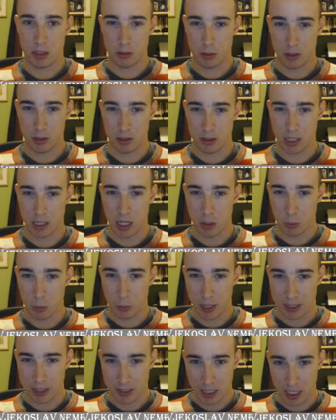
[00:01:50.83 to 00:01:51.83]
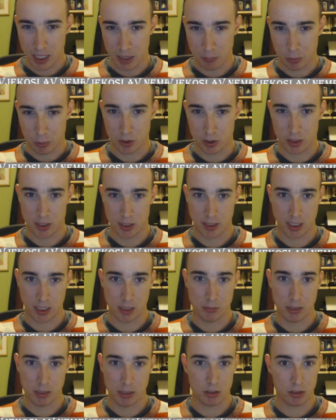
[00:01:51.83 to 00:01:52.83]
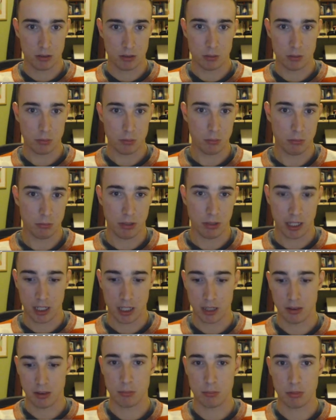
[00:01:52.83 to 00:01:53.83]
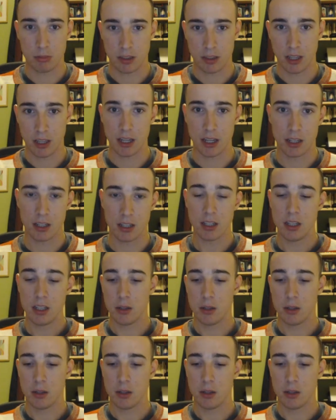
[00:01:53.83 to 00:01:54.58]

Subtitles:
now white can't push c6 because black can simply take.